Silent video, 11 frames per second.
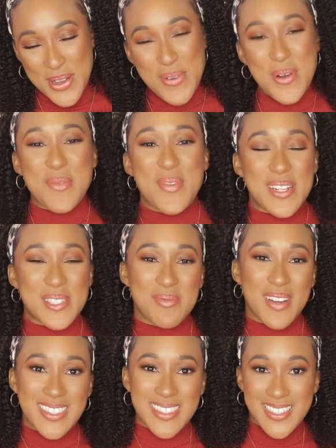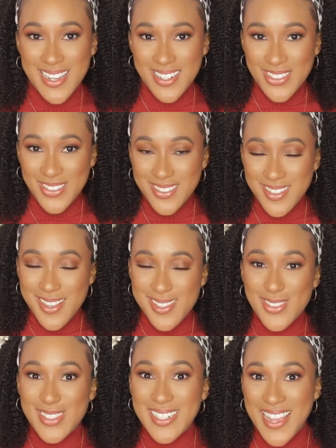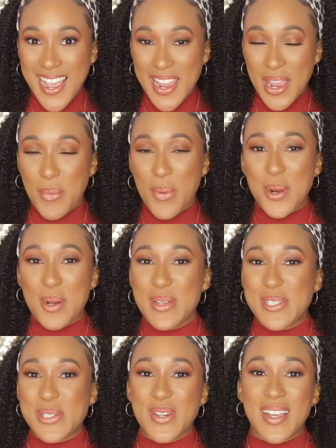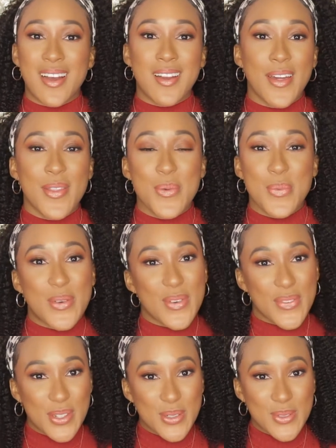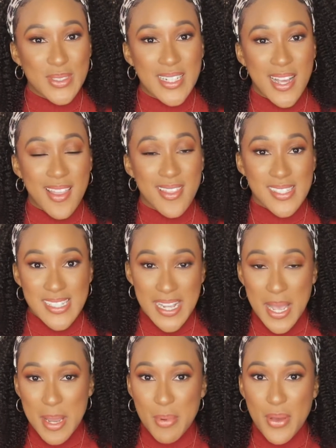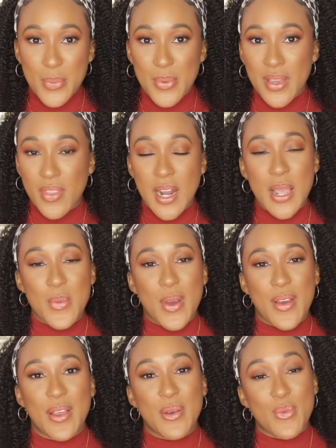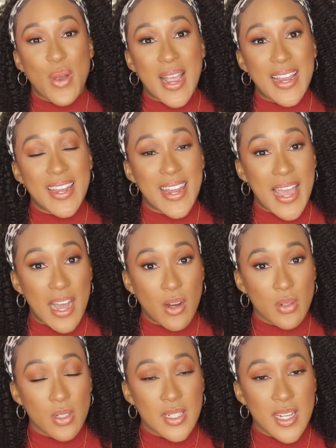Welcome back to my channel. So today we're going to be doing another wig review, this time on the wig that I am wearing right now.